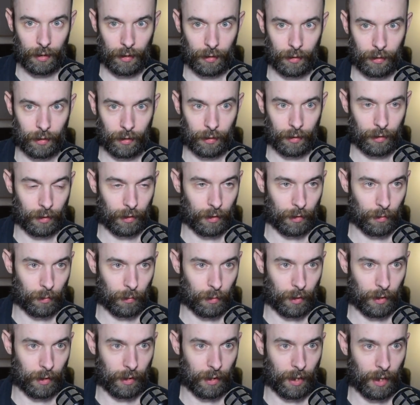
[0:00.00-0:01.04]
looking good.
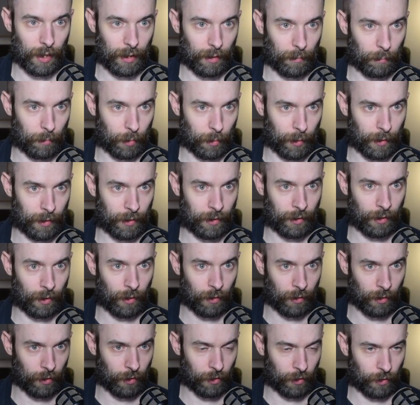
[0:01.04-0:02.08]
What that?
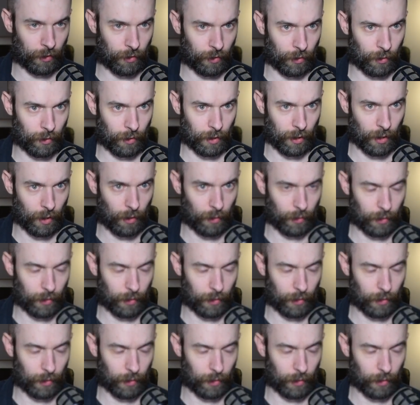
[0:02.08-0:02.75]
Presonus Studio